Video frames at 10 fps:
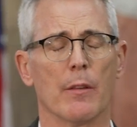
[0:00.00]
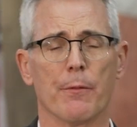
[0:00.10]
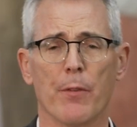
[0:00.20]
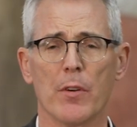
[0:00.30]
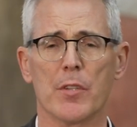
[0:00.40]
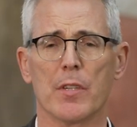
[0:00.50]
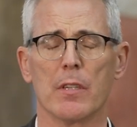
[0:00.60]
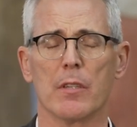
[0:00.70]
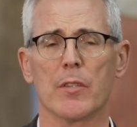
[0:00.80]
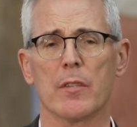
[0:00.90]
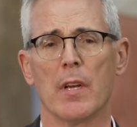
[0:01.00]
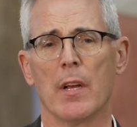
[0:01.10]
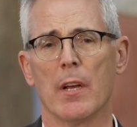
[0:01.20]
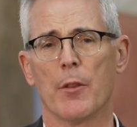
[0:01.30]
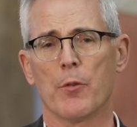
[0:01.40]
The first is
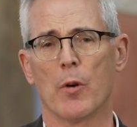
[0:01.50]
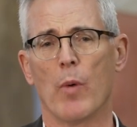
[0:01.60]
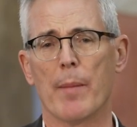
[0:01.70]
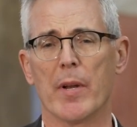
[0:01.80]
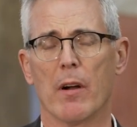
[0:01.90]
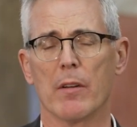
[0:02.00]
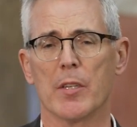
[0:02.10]
through a webinar